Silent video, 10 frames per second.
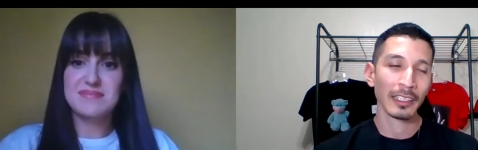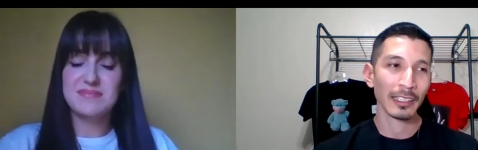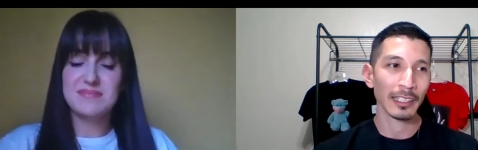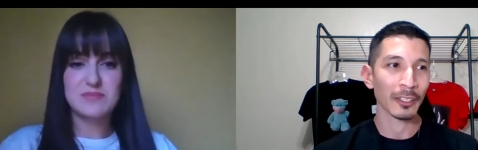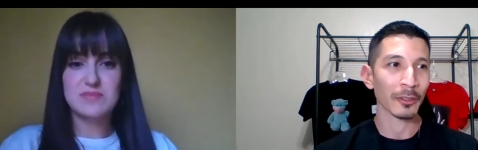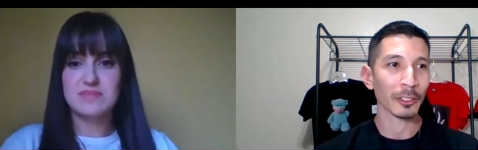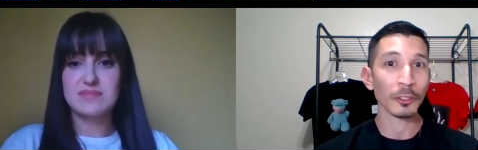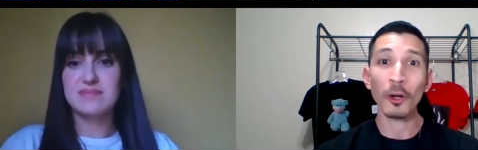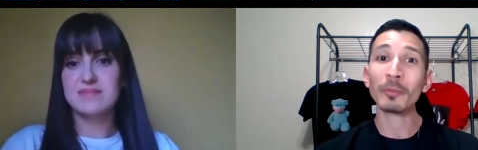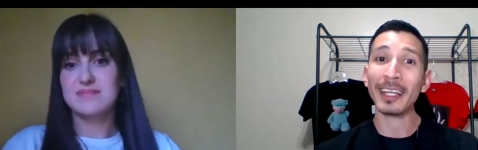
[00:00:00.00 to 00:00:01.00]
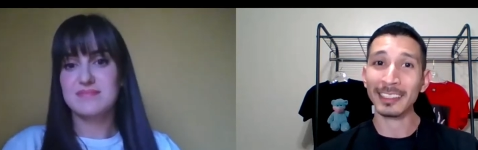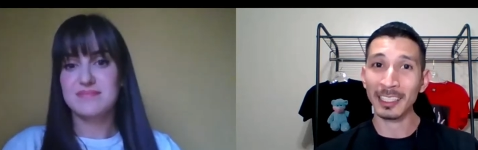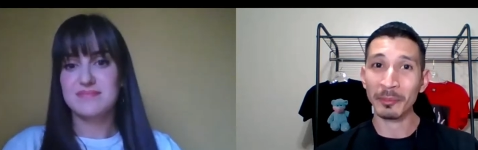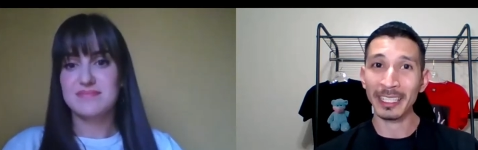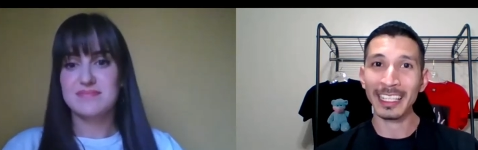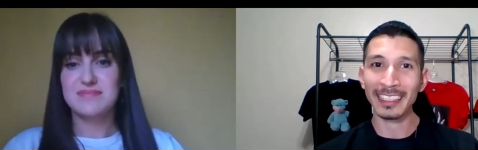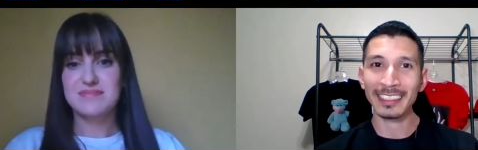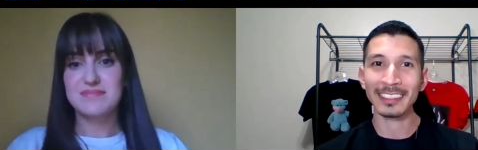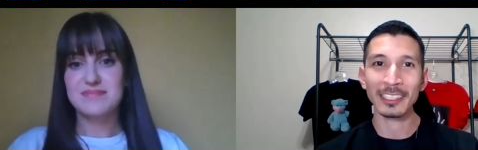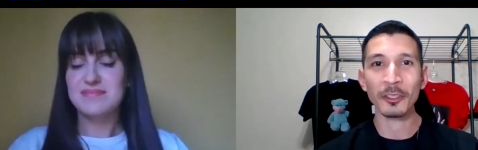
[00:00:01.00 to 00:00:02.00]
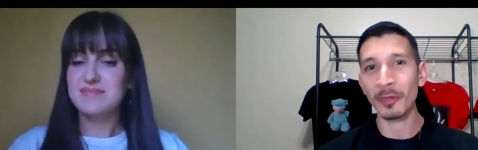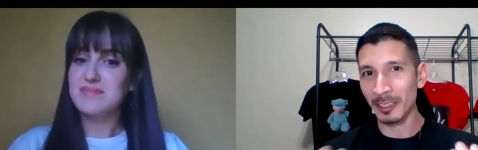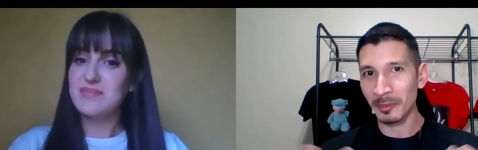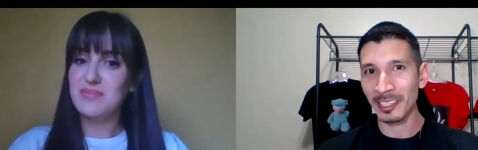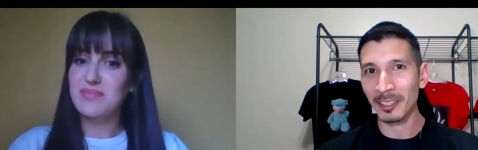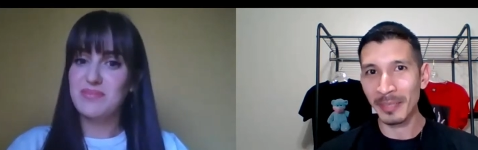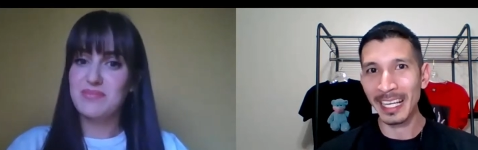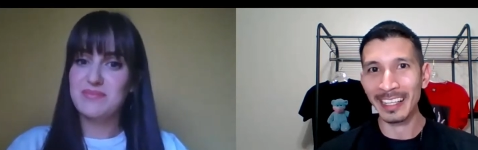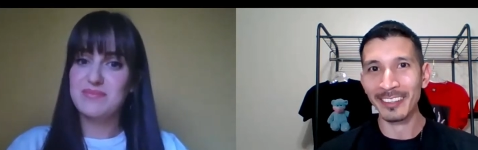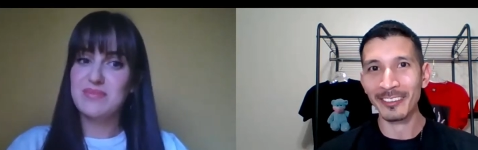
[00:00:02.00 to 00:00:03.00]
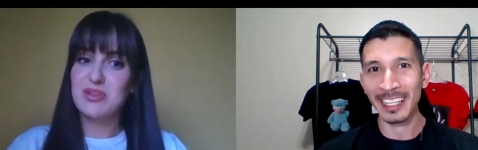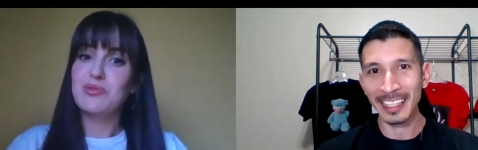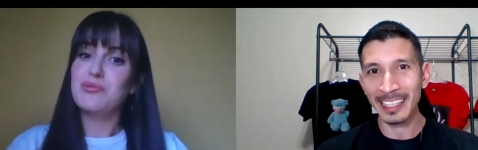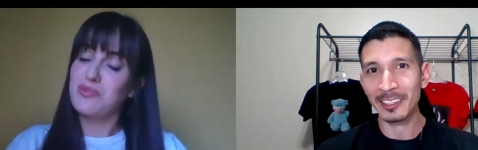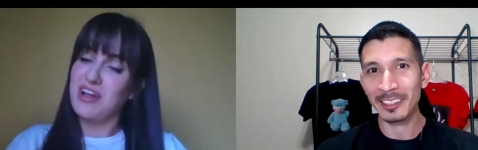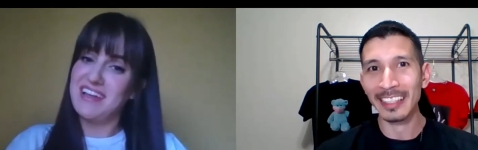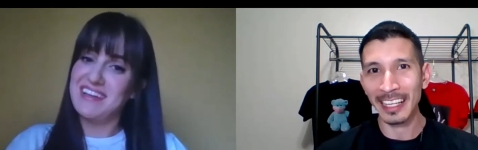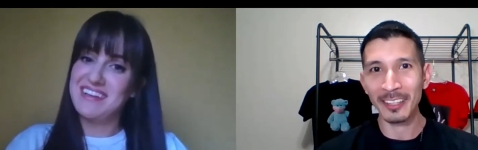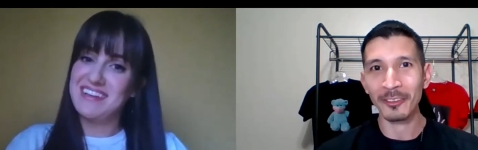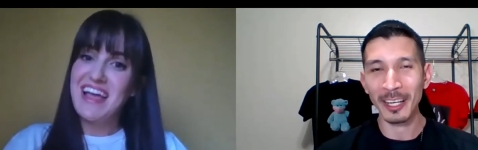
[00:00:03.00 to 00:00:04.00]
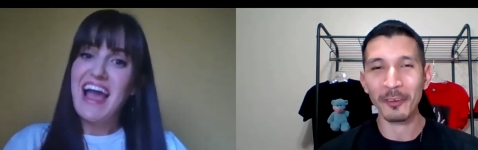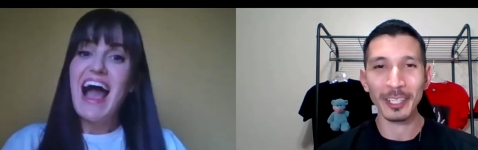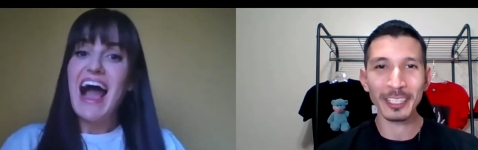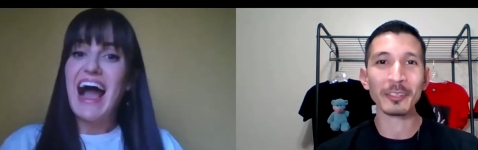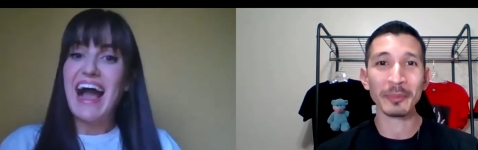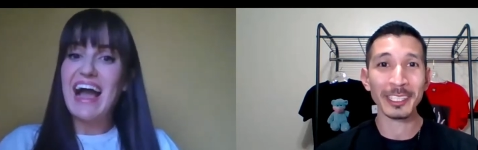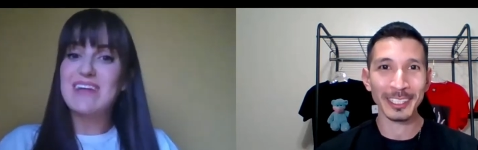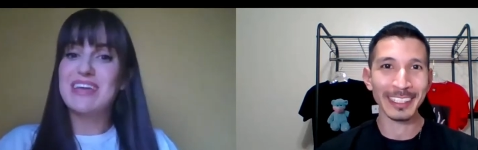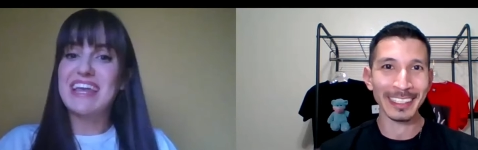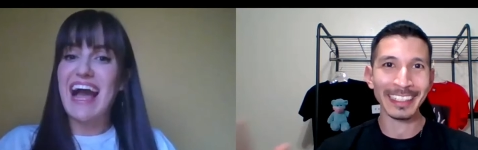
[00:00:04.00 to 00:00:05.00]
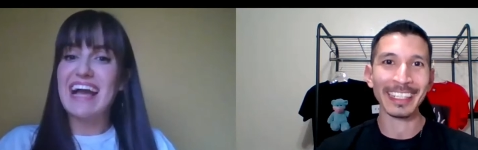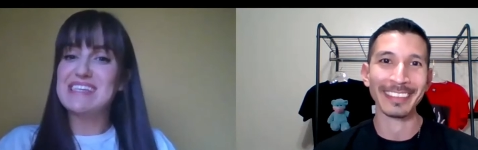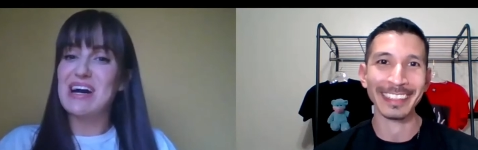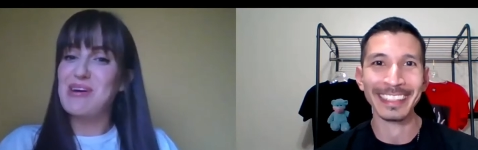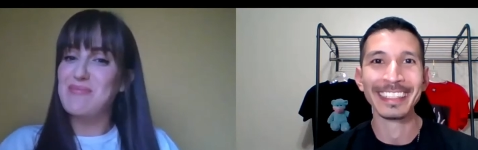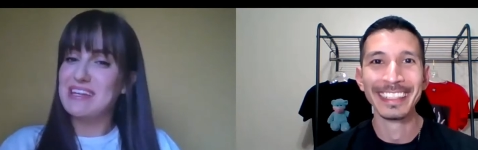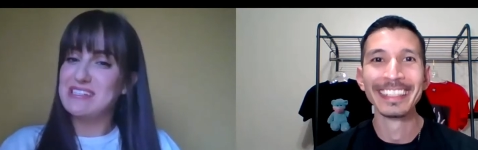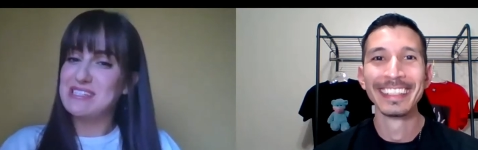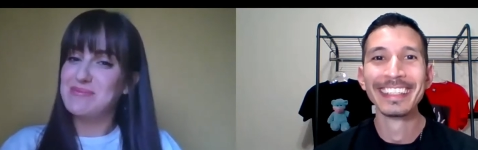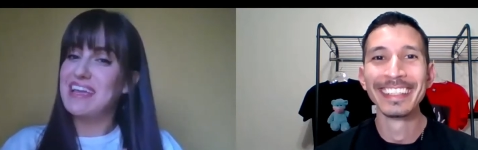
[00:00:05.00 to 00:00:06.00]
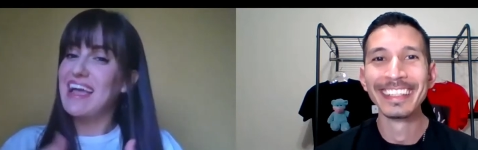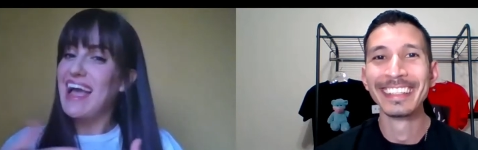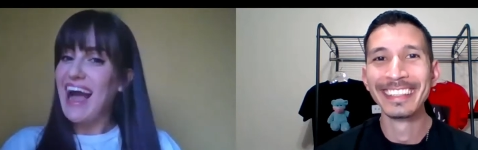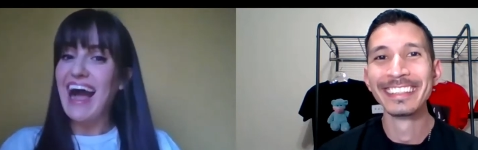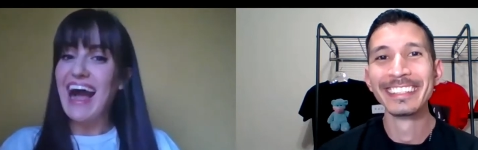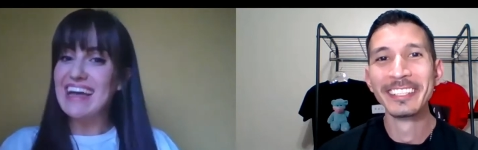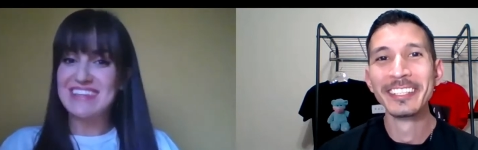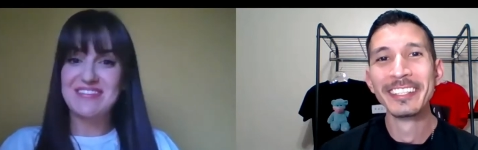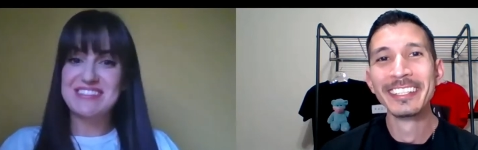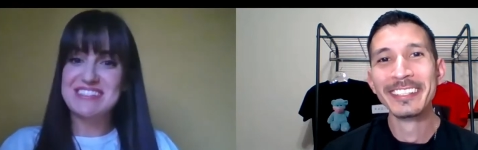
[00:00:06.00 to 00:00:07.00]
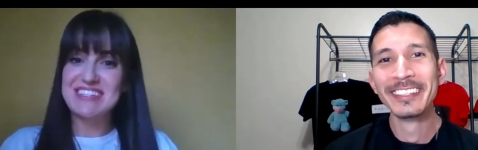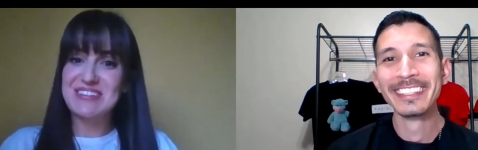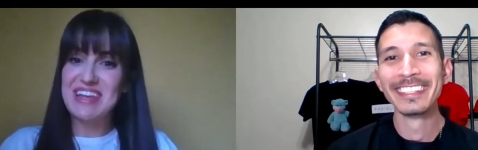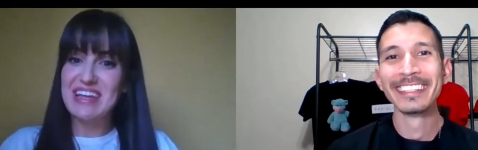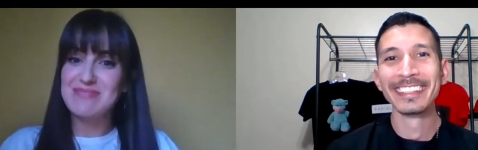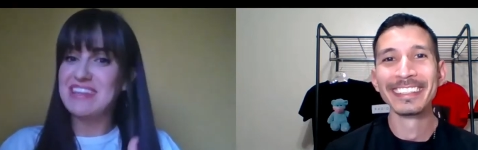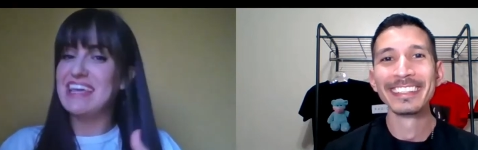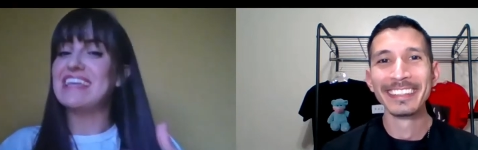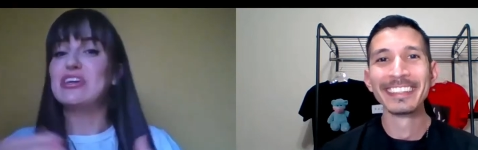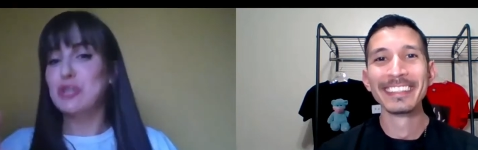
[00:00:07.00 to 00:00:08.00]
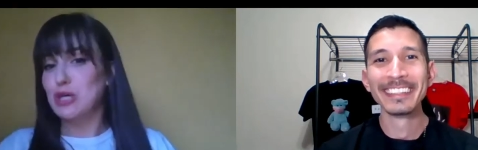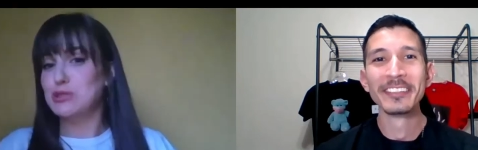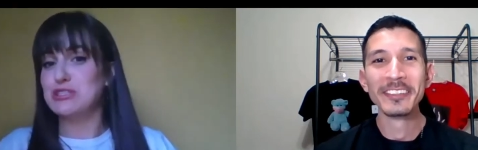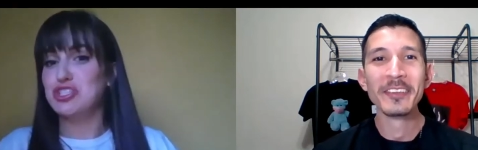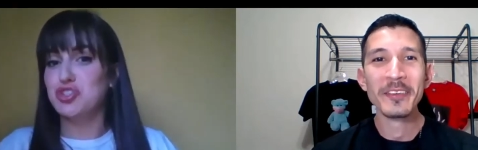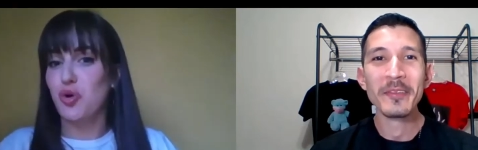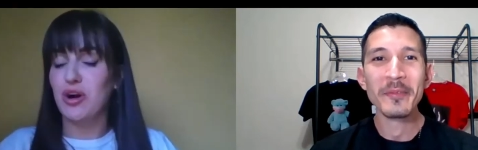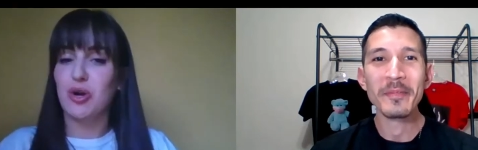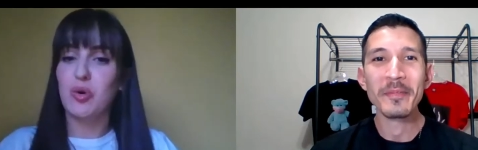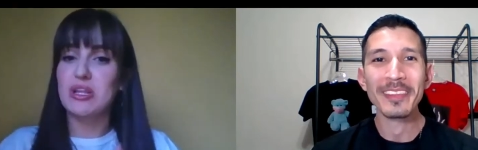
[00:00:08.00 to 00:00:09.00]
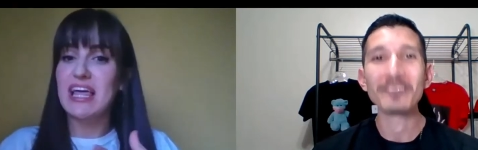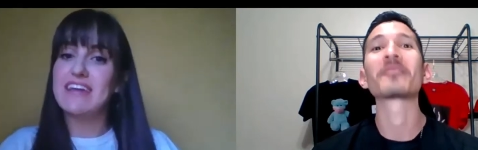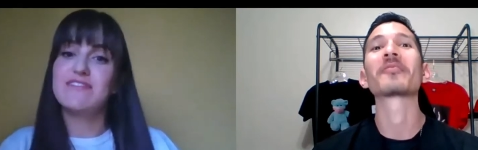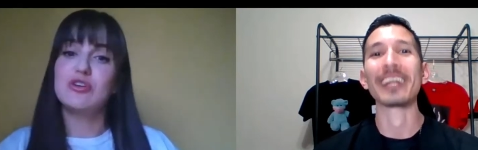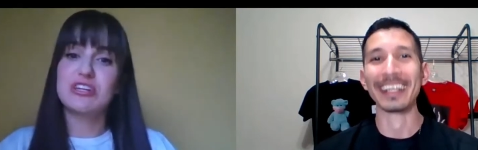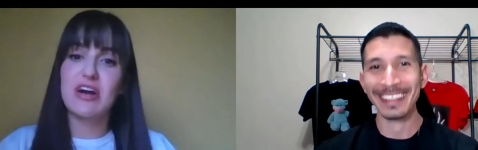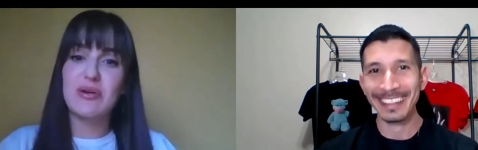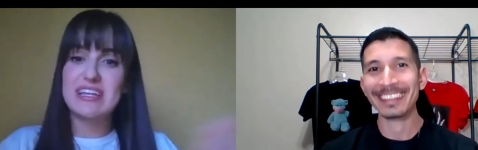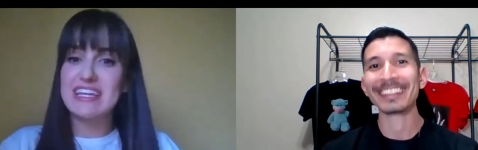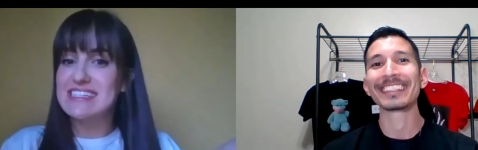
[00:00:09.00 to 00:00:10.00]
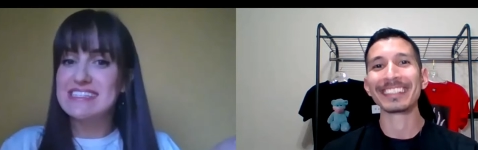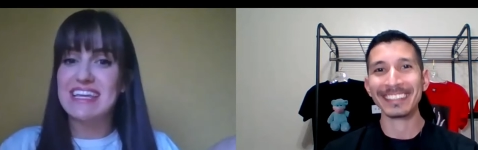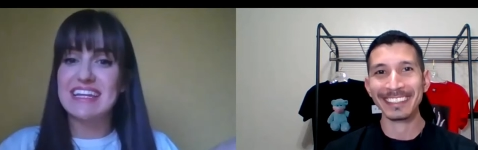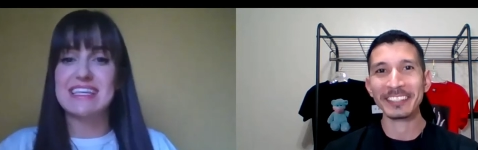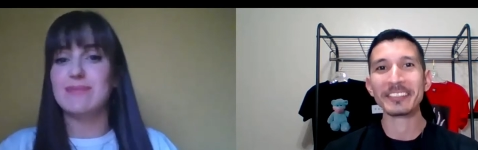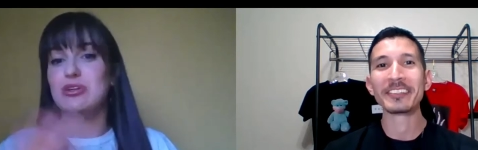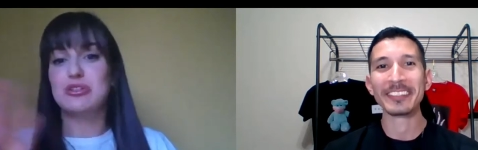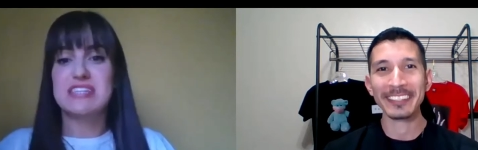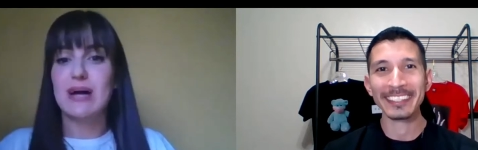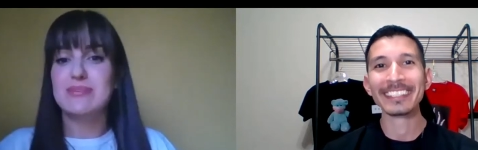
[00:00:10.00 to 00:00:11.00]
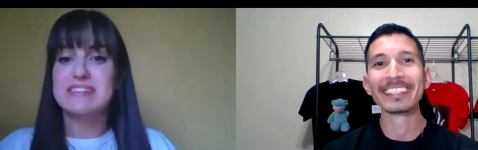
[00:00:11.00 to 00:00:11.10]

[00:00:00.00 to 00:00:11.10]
Speaker 1: you know you hope not to see them again because you don't want them to come back, right? Like I don't, I want you to be I good. Mean, I tell
Speaker 2: my patients, I'm like, I'd love to see you again, but like in the grocery store or like if you're right. going to get a skin exam, you just stop and say